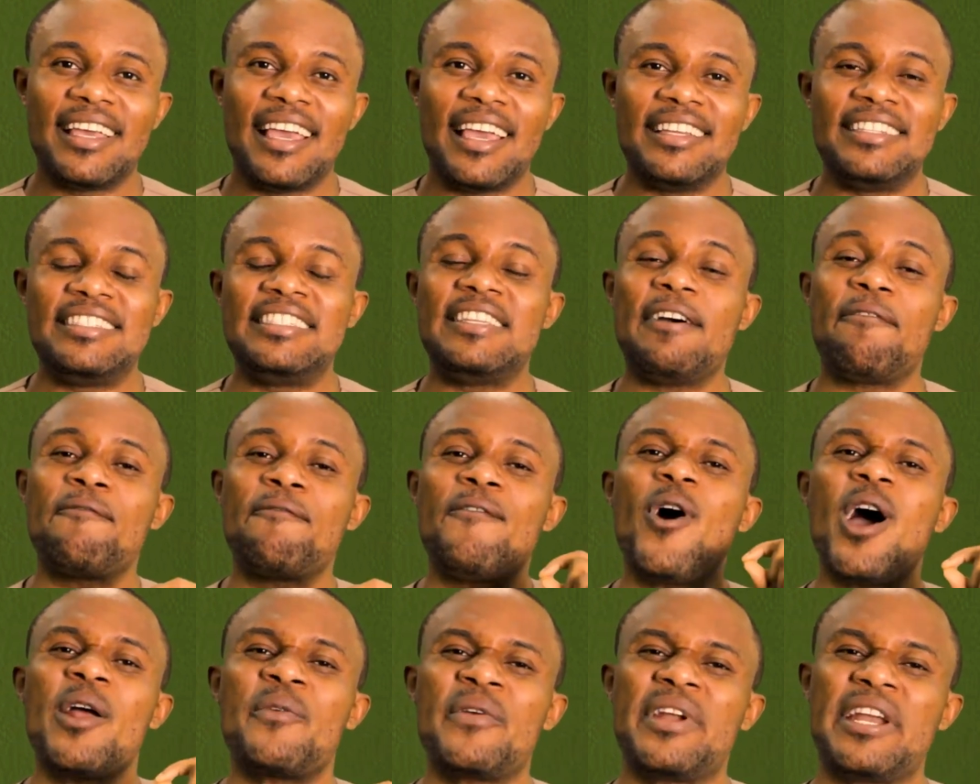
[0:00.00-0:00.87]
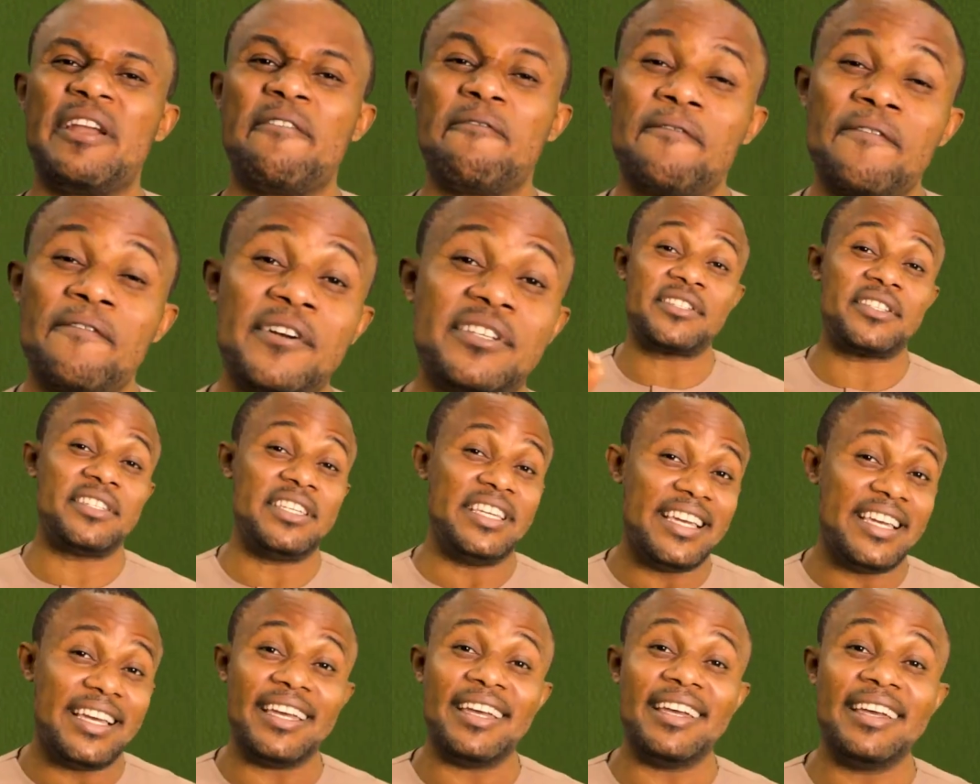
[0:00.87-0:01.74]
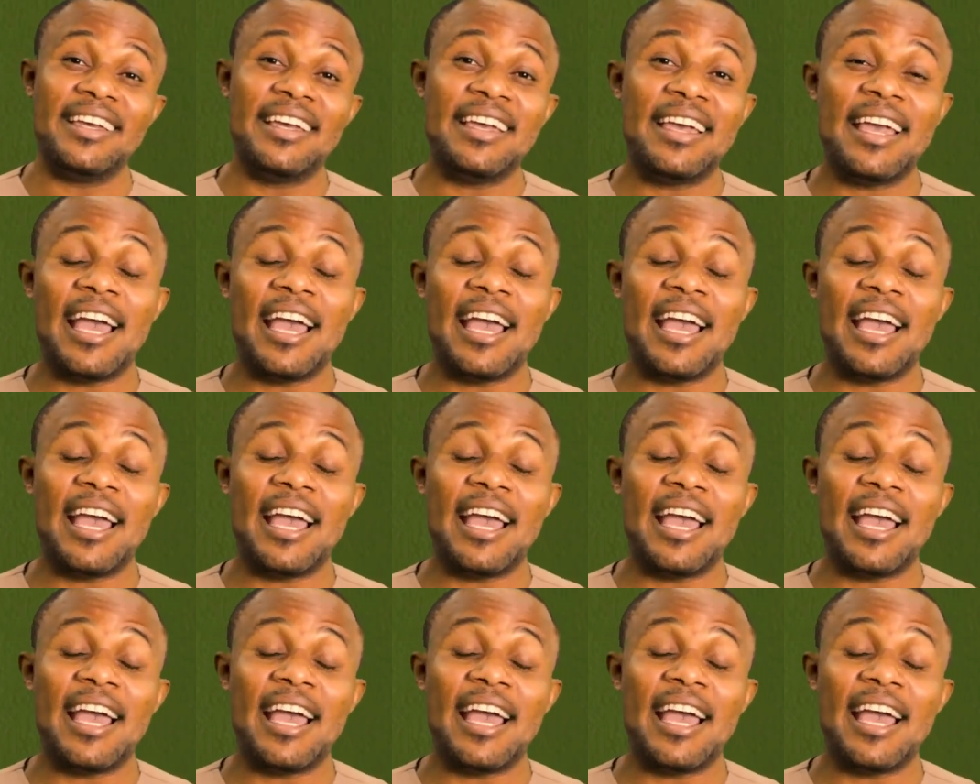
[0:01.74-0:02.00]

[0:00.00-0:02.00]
It is the 401st year